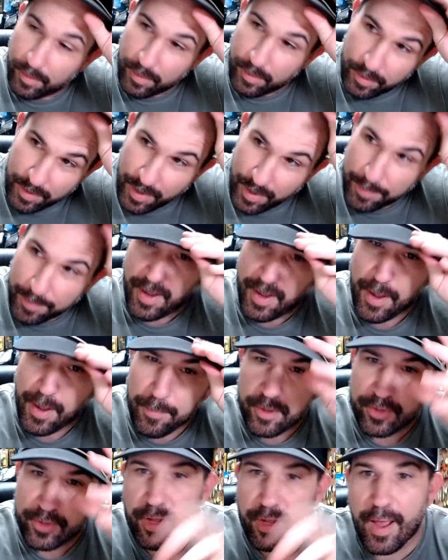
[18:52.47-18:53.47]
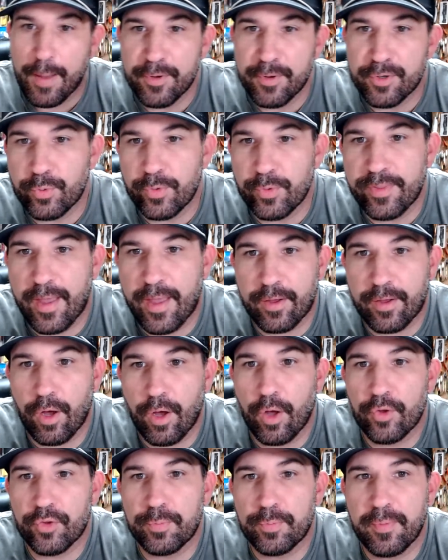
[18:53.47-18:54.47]
Yeah, but how much would that
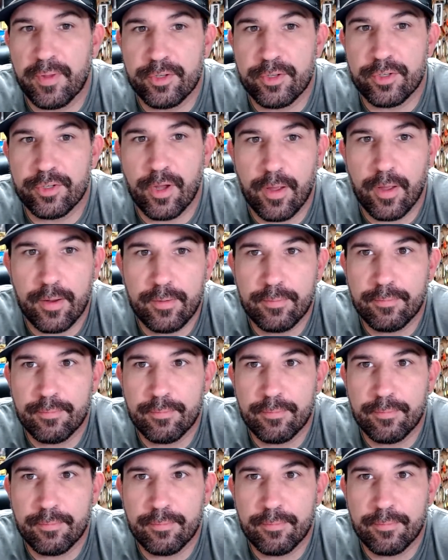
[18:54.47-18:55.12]
cost me, John?